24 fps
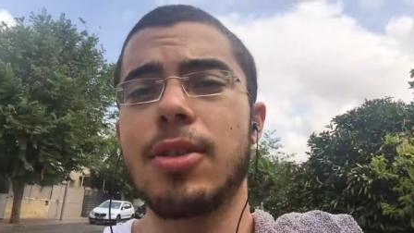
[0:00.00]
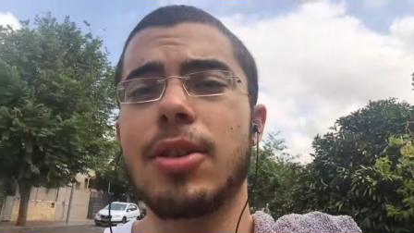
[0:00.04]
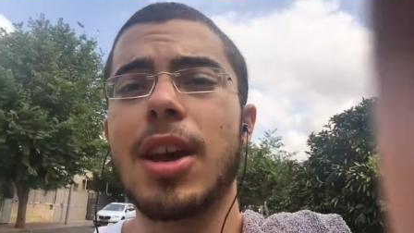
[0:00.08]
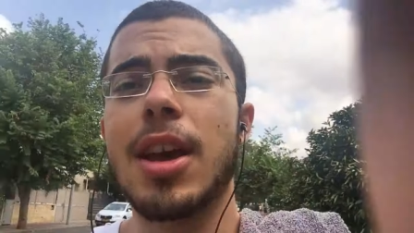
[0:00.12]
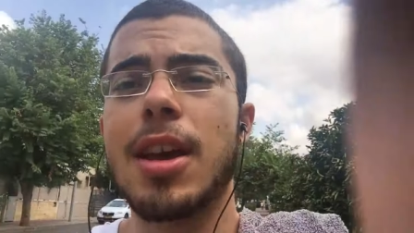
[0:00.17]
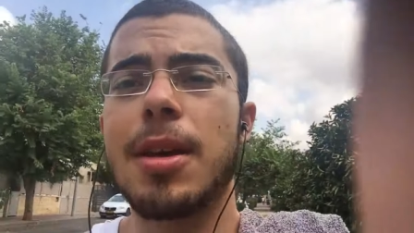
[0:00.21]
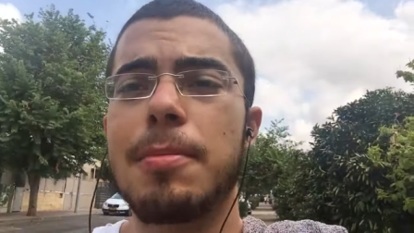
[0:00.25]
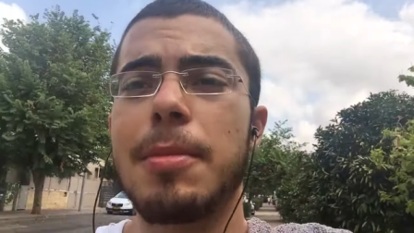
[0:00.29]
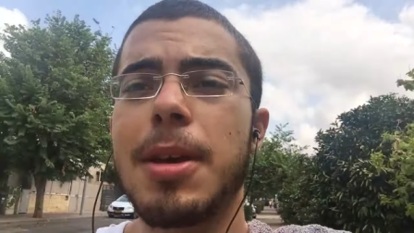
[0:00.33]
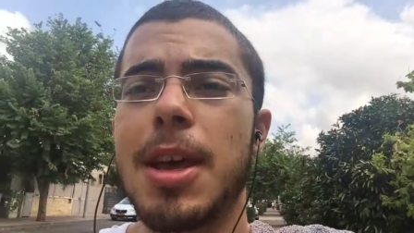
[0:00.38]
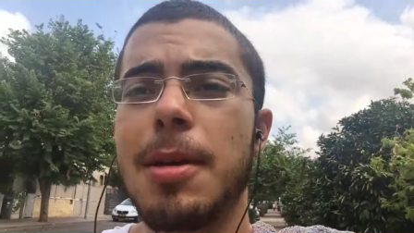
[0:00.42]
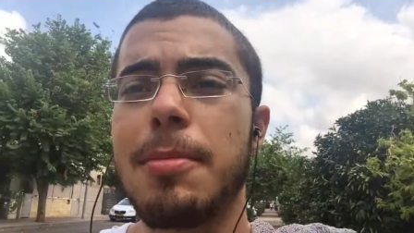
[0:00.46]

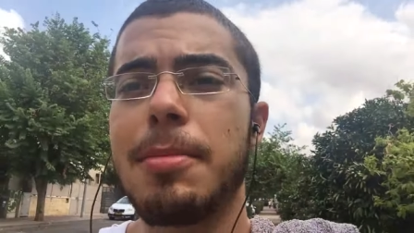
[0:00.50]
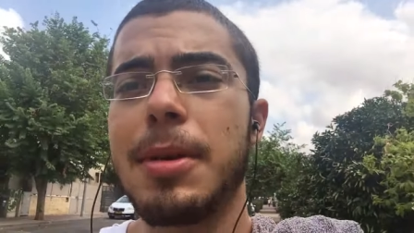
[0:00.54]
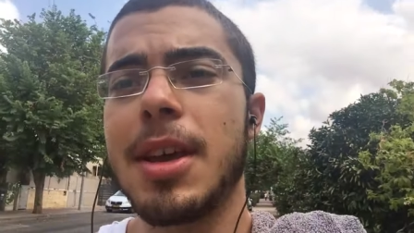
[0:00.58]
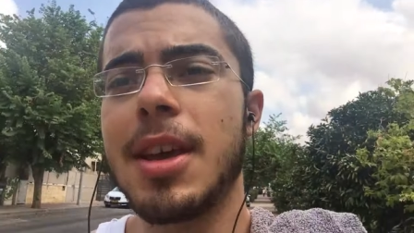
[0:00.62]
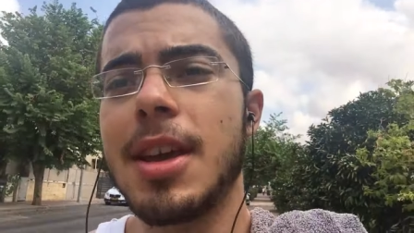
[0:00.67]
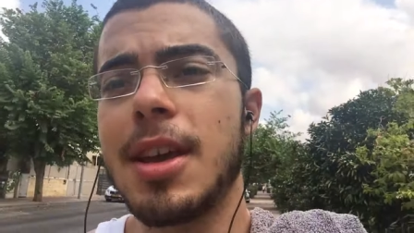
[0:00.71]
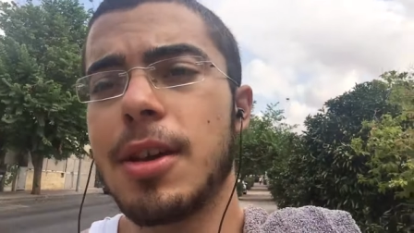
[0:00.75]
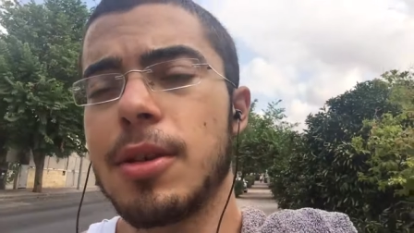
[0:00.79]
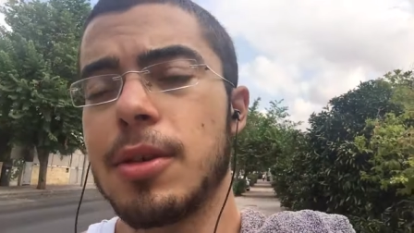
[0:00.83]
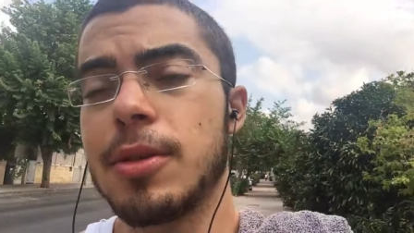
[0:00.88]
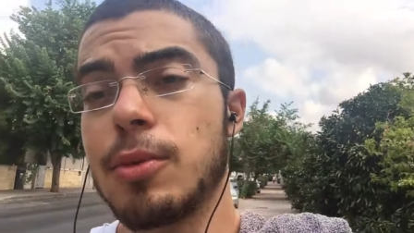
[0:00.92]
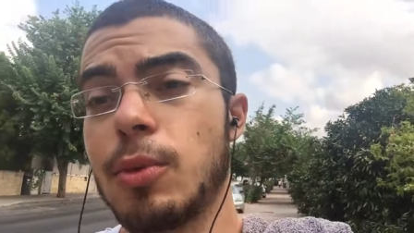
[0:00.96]
okay,
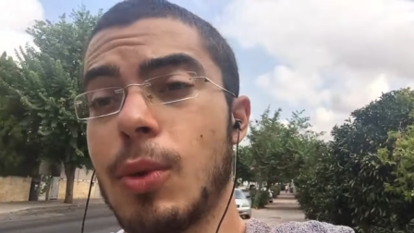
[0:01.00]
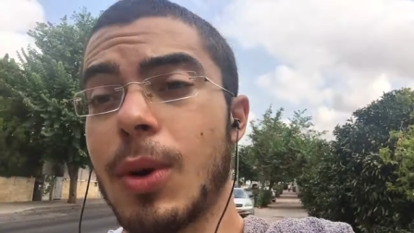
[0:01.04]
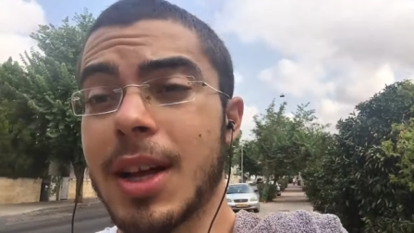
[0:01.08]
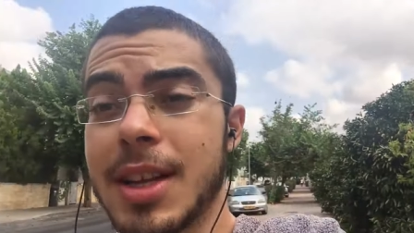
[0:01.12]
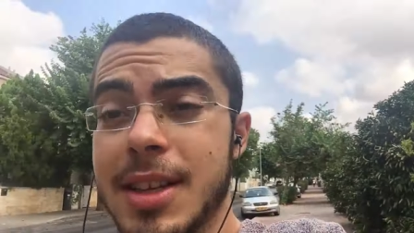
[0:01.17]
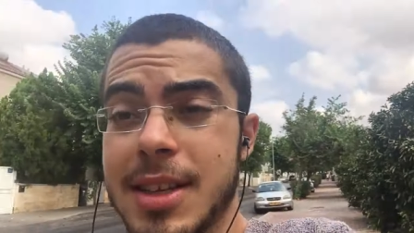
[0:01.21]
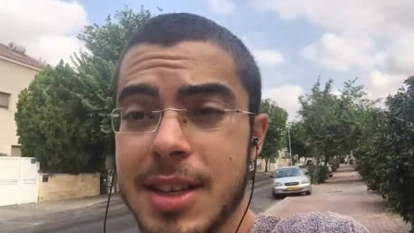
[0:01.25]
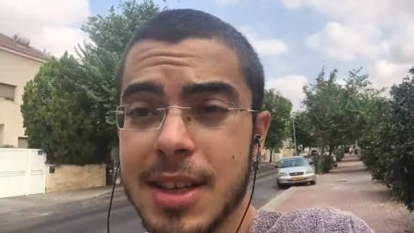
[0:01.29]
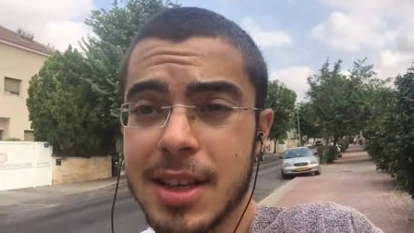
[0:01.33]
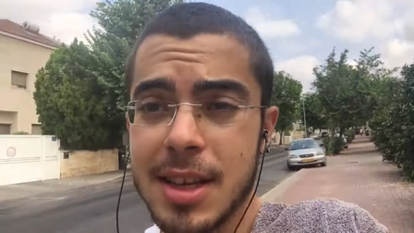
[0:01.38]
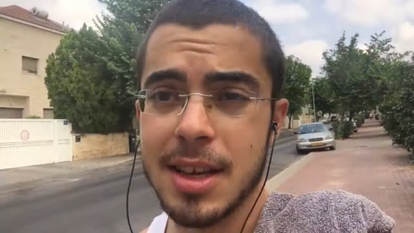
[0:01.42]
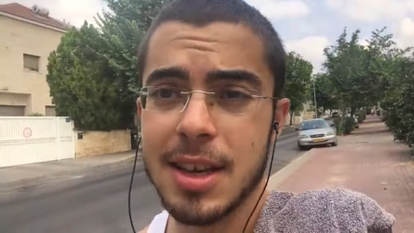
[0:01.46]
maybe
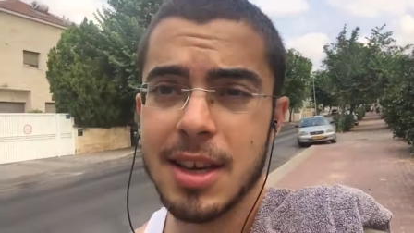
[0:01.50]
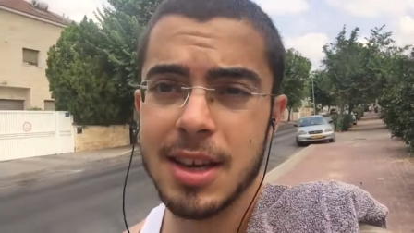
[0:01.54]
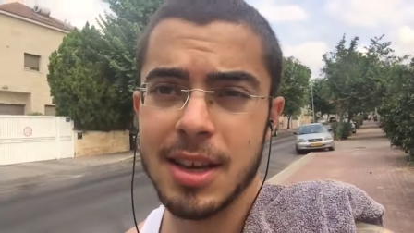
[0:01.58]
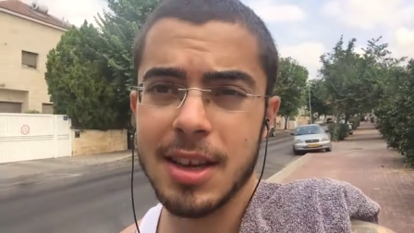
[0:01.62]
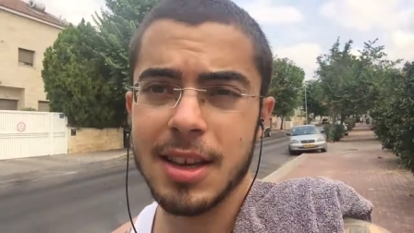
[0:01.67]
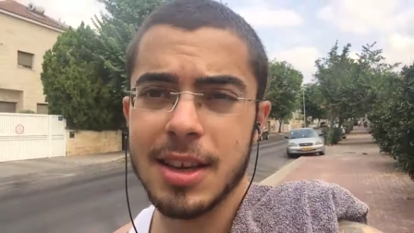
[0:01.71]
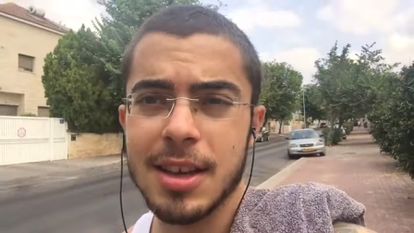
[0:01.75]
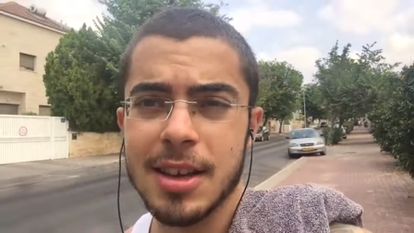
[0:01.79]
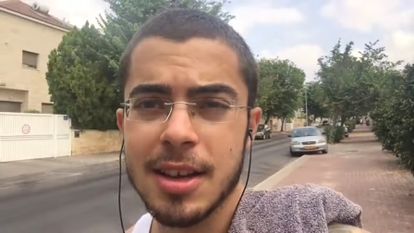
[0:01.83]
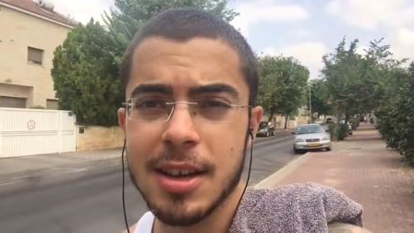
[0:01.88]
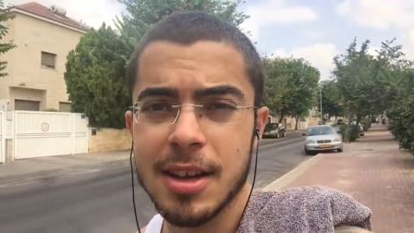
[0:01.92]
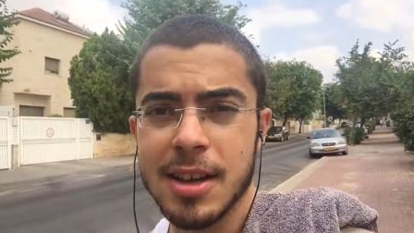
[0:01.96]
one
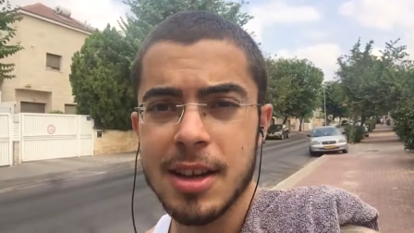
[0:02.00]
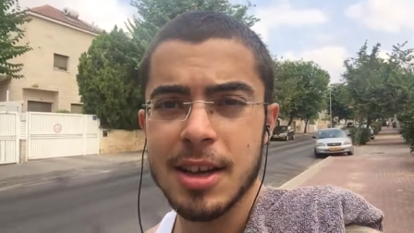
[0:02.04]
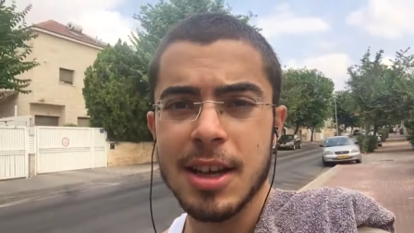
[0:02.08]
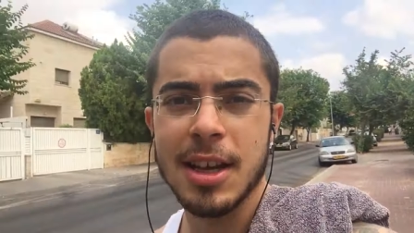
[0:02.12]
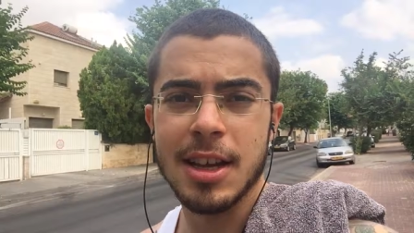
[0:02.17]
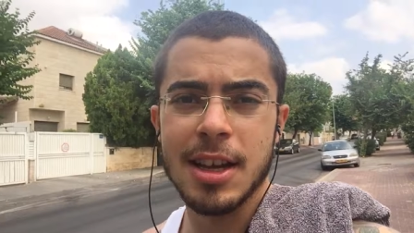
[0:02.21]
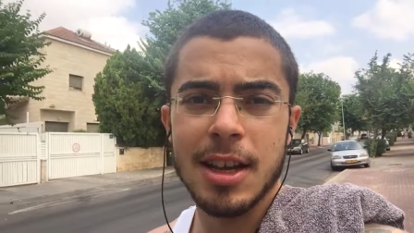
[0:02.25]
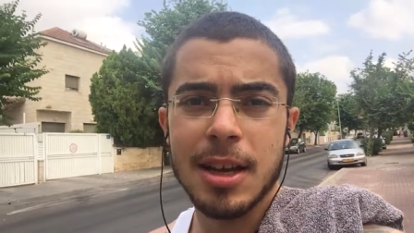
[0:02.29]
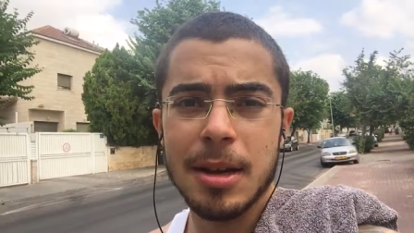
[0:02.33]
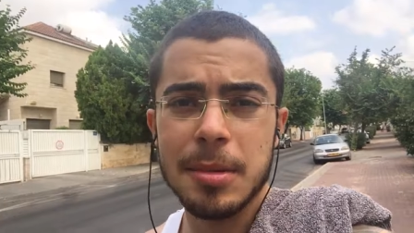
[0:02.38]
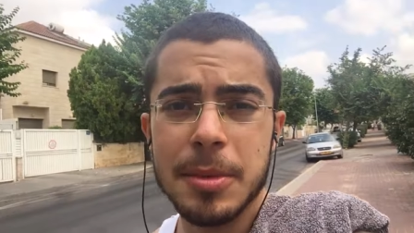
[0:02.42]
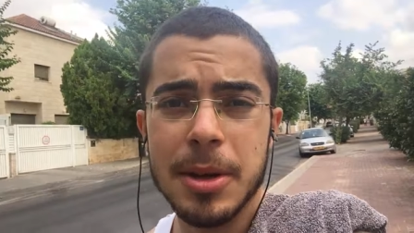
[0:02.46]
day
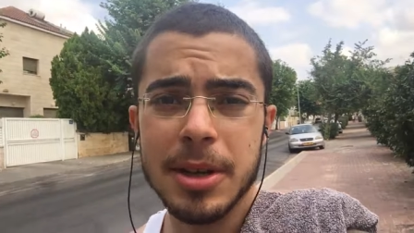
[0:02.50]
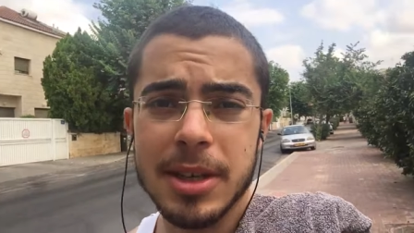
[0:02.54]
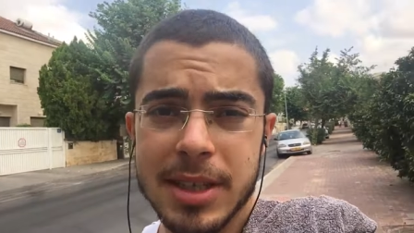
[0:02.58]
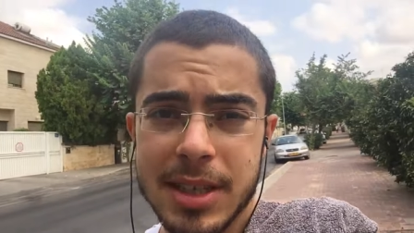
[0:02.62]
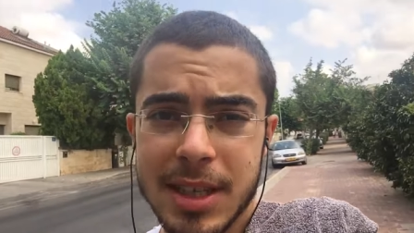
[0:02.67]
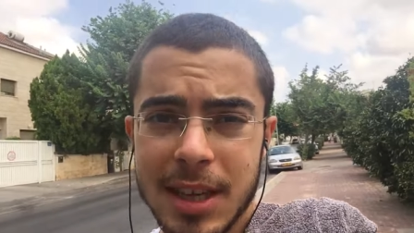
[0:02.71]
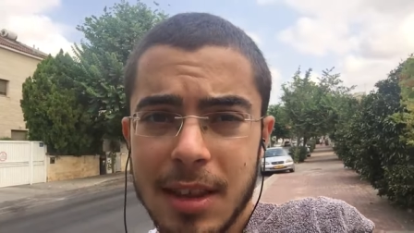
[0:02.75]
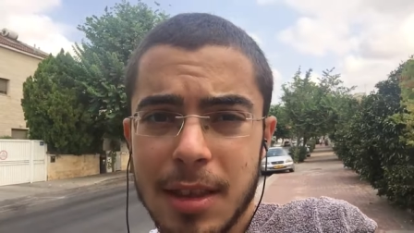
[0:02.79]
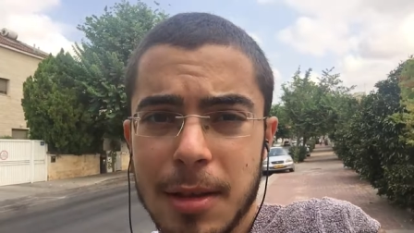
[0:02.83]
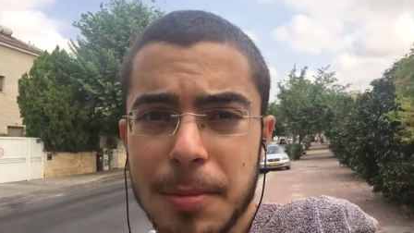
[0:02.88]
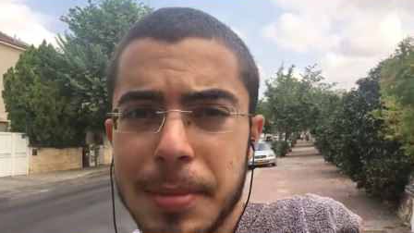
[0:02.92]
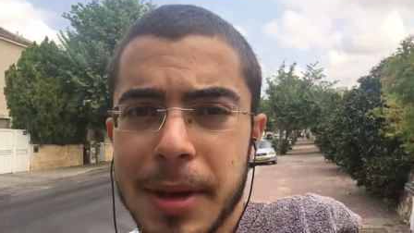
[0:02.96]
I'm gonna
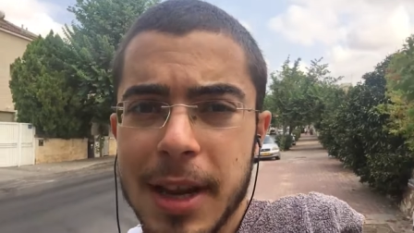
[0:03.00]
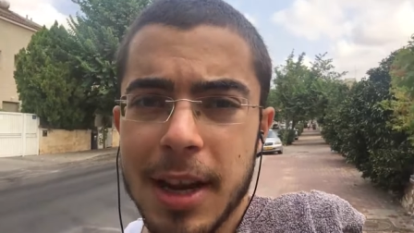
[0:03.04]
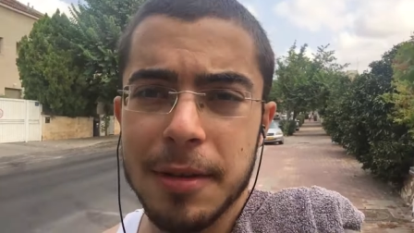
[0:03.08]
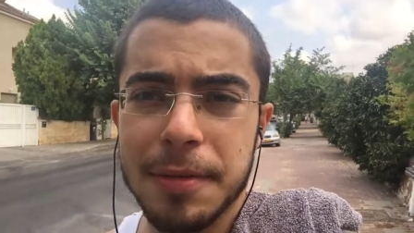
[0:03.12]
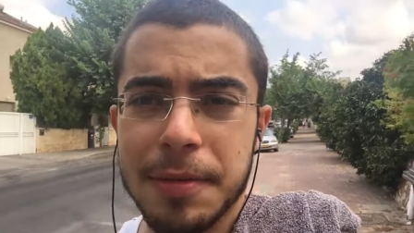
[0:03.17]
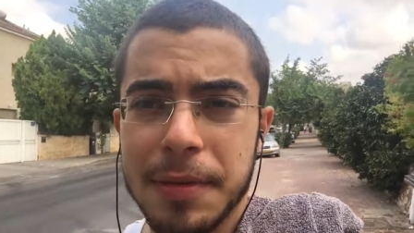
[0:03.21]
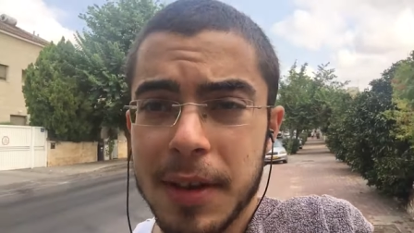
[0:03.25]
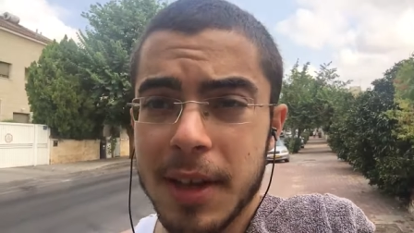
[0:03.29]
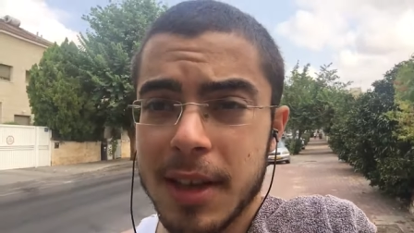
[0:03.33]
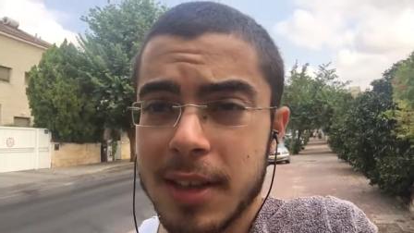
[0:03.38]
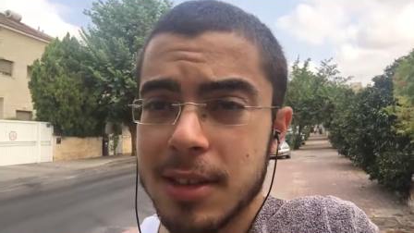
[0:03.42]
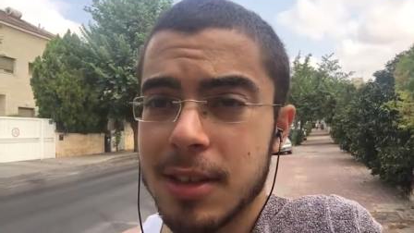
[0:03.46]
see the
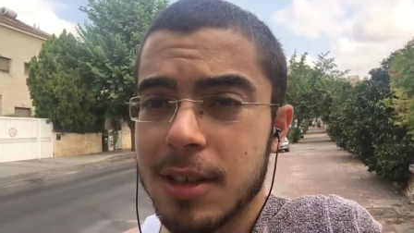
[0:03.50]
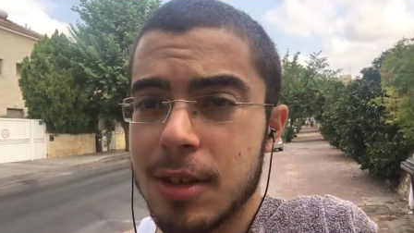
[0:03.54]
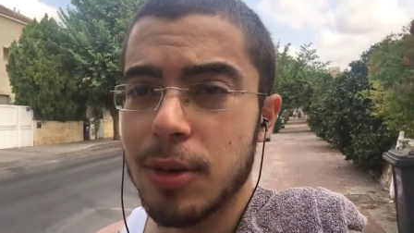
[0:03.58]
benefits.